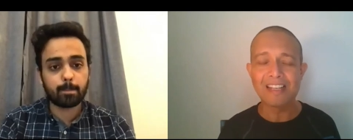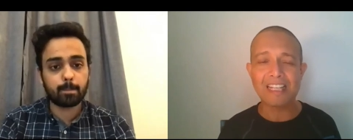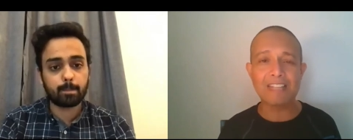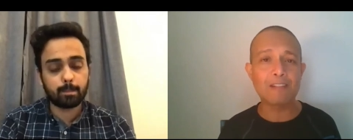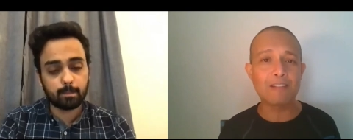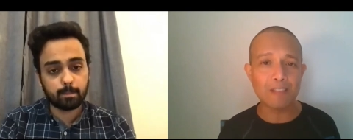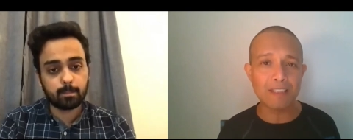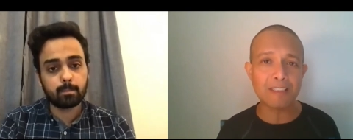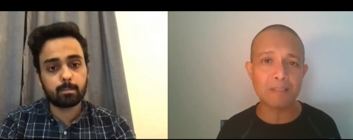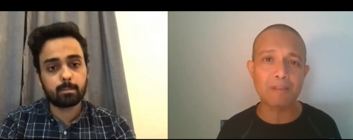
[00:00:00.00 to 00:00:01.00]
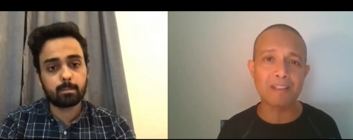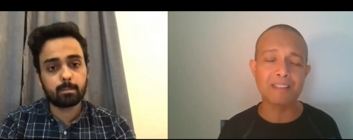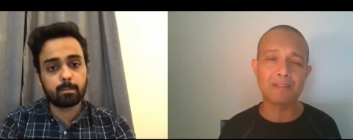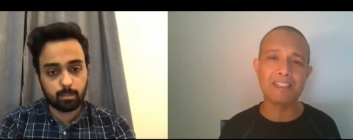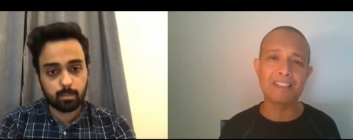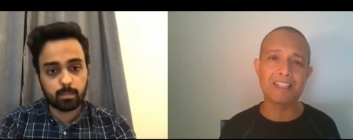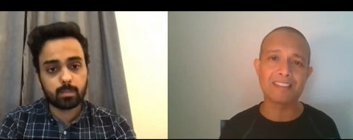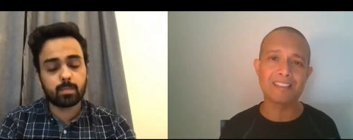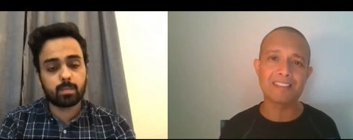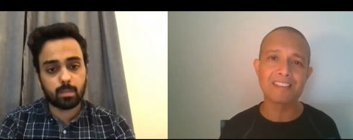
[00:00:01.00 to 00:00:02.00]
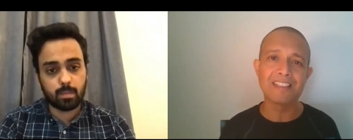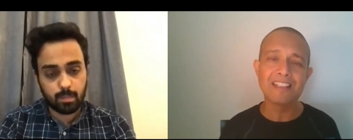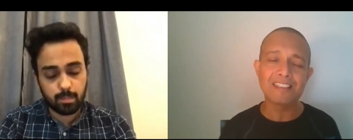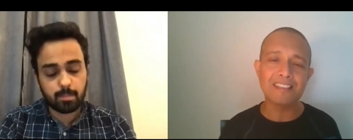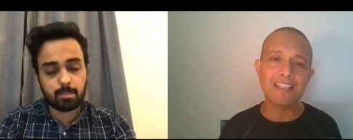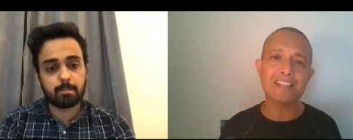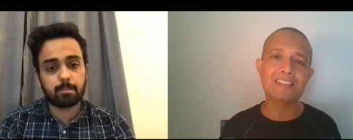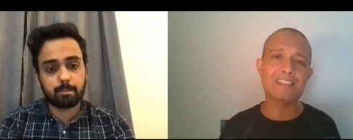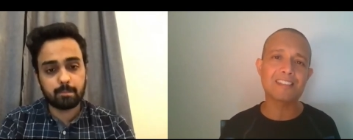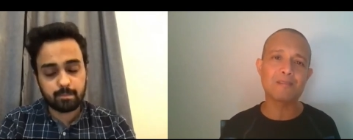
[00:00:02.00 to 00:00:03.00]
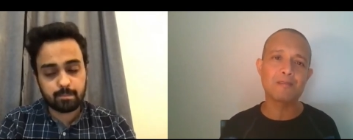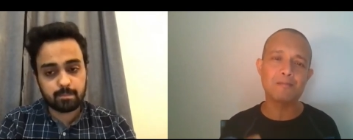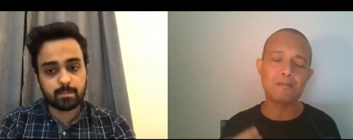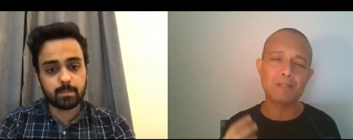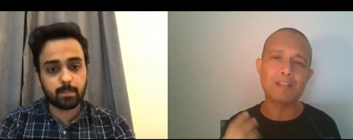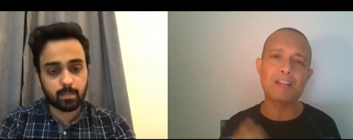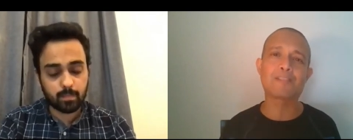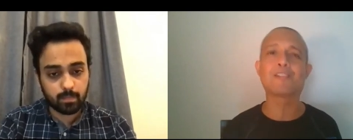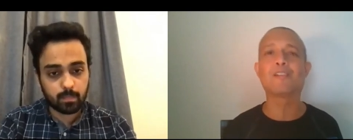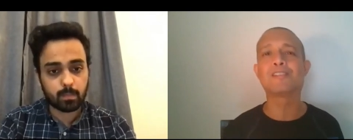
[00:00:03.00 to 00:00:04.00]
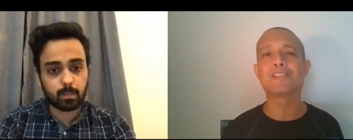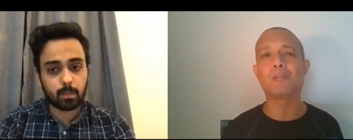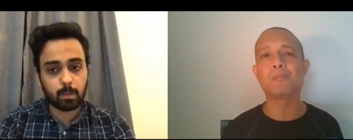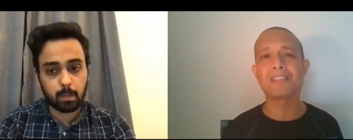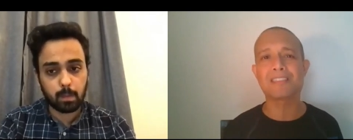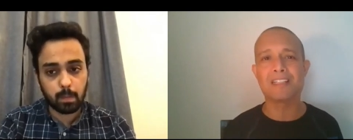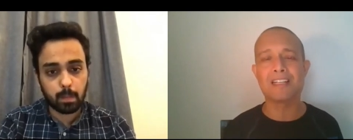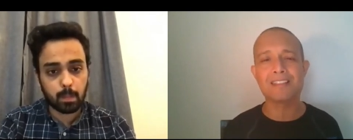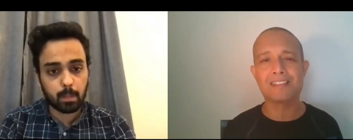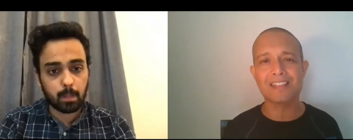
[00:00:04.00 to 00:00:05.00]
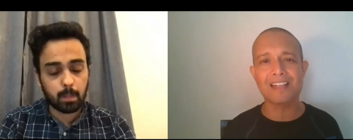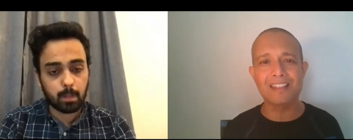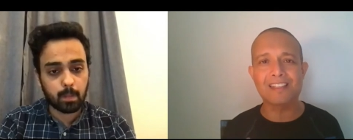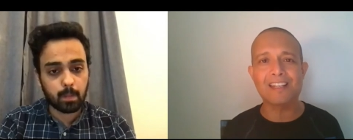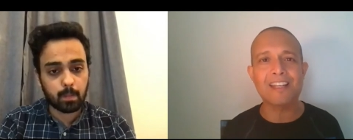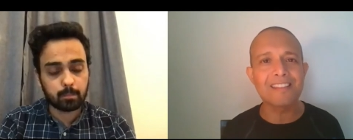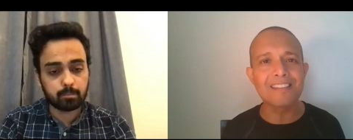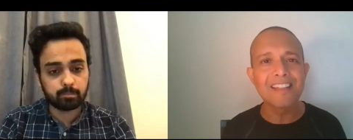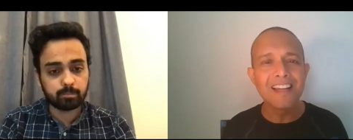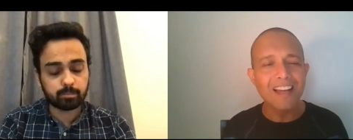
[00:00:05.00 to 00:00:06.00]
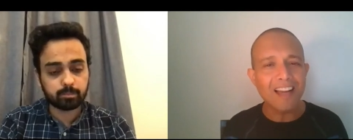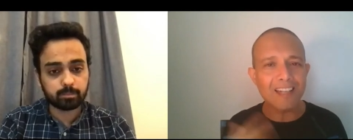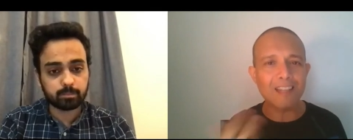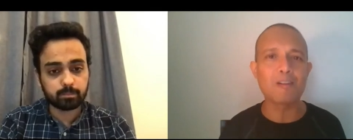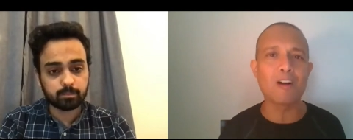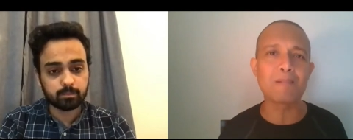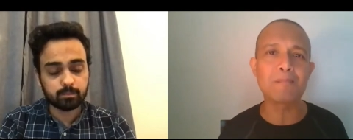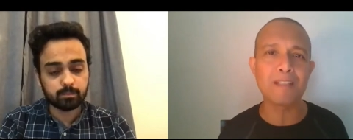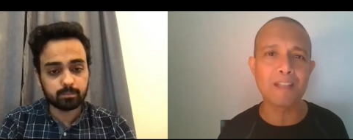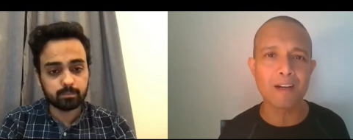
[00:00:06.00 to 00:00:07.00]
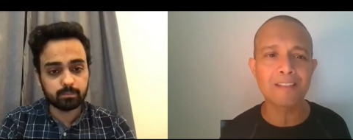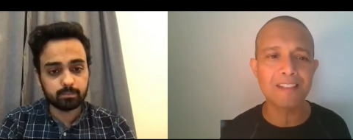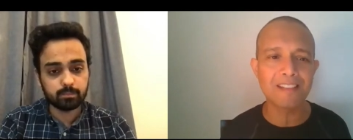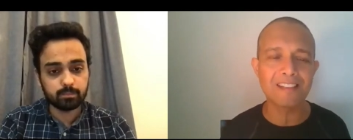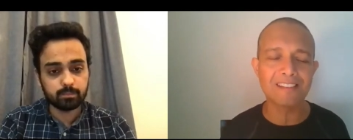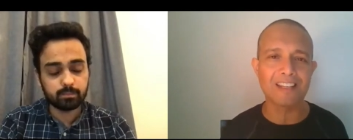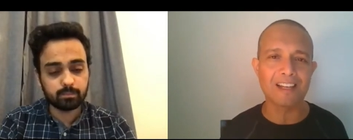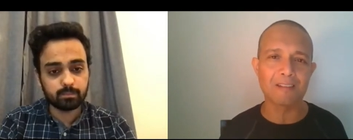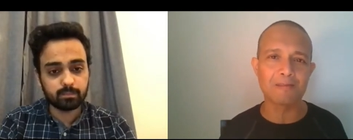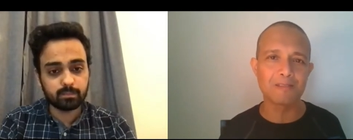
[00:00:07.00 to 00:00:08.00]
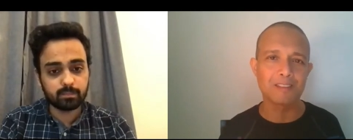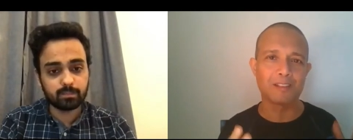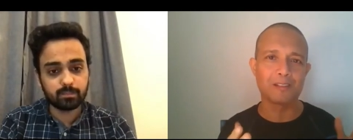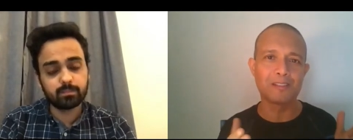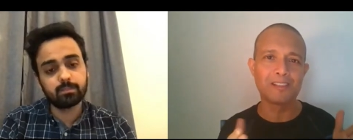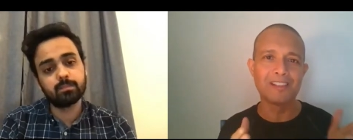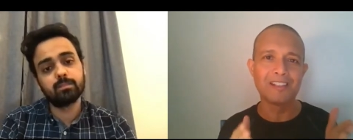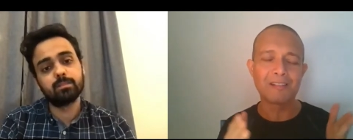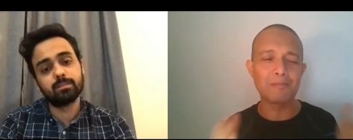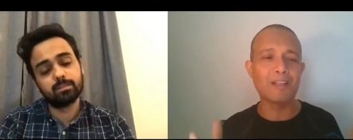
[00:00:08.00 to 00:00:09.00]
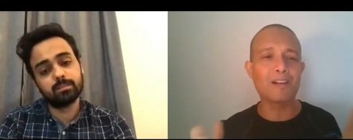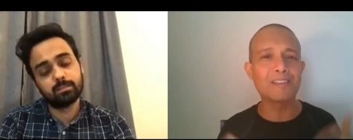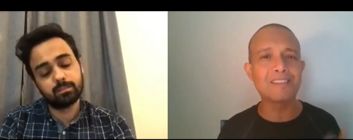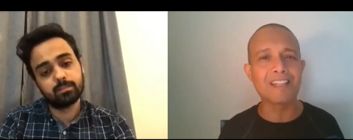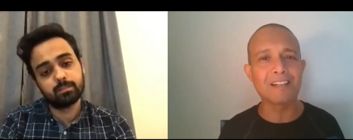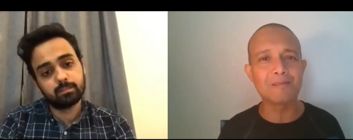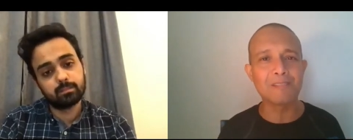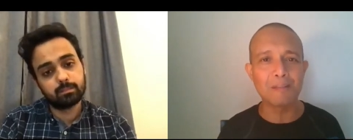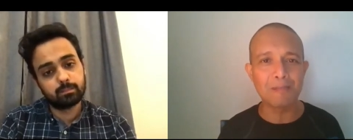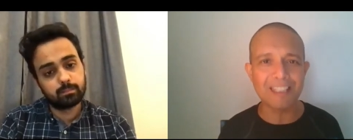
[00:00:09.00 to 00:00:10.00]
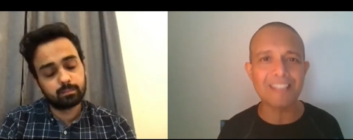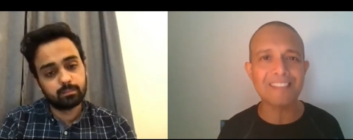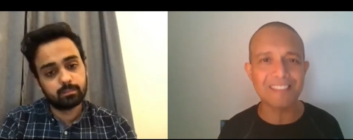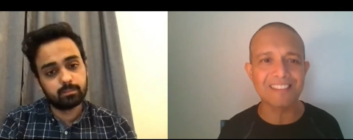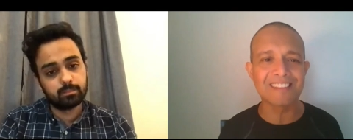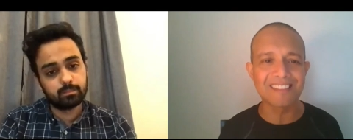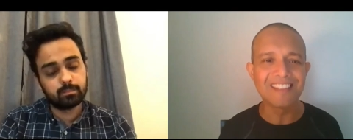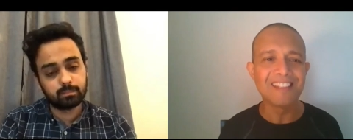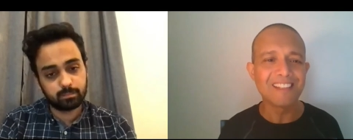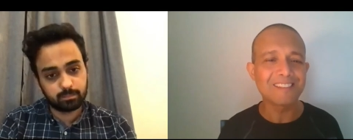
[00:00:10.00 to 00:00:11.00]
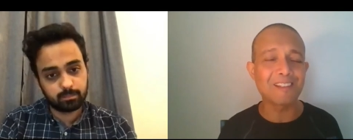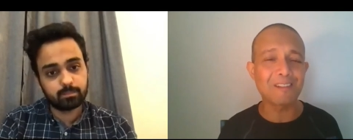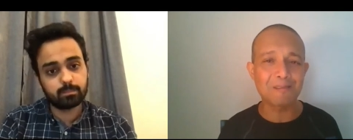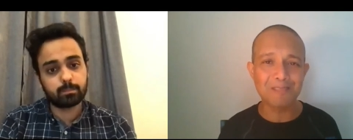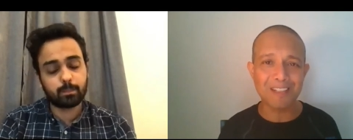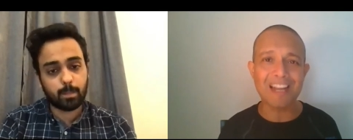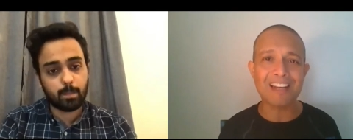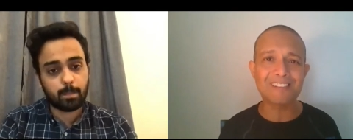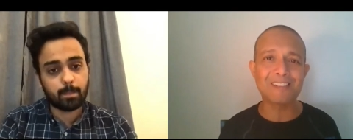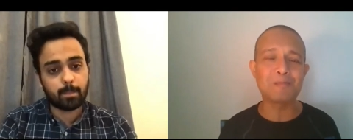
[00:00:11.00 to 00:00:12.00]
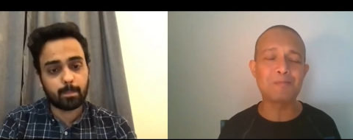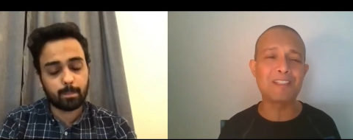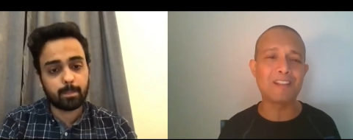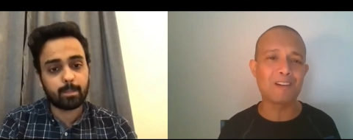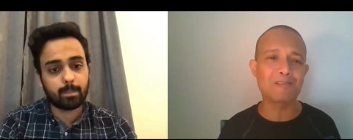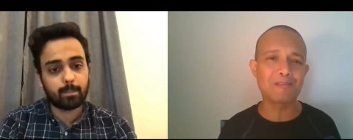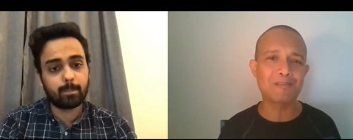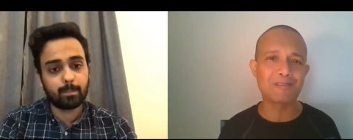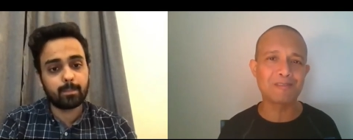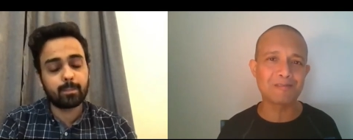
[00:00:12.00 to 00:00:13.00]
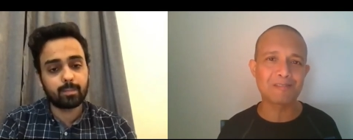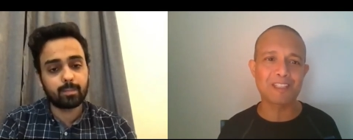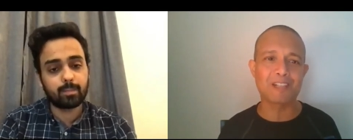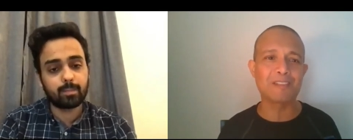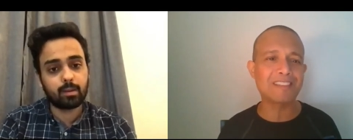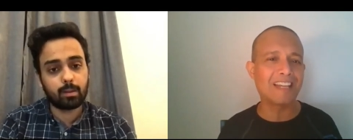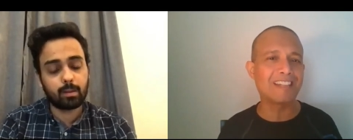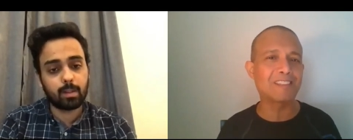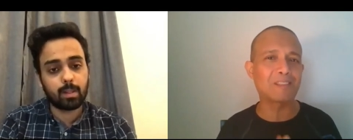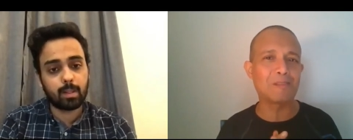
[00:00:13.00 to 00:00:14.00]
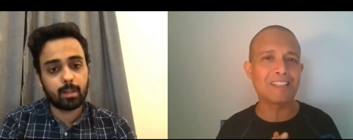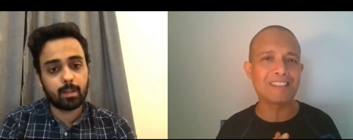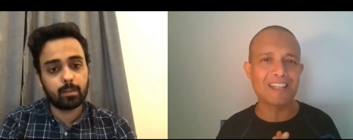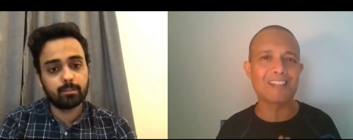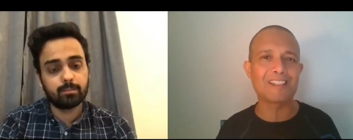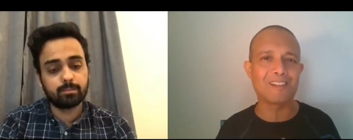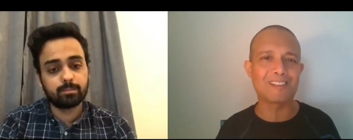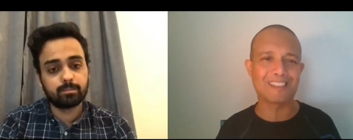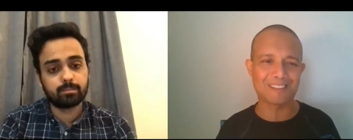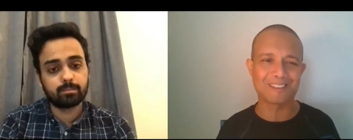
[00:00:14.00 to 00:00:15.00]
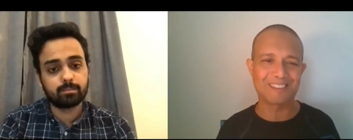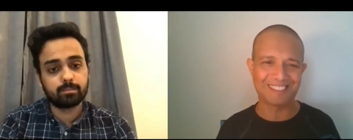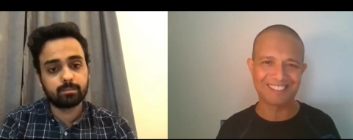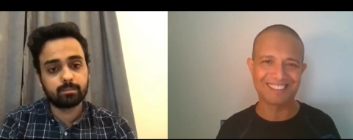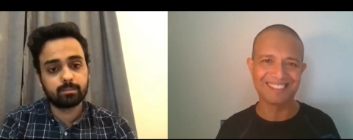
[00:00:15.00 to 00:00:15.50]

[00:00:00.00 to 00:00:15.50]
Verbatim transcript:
Speaker 1: even feasible in many cases. Yet people have shown so much grit and grace and have gone beyond the, you know, beyond the limitations. So glad to be of service and to be sharing all these stories.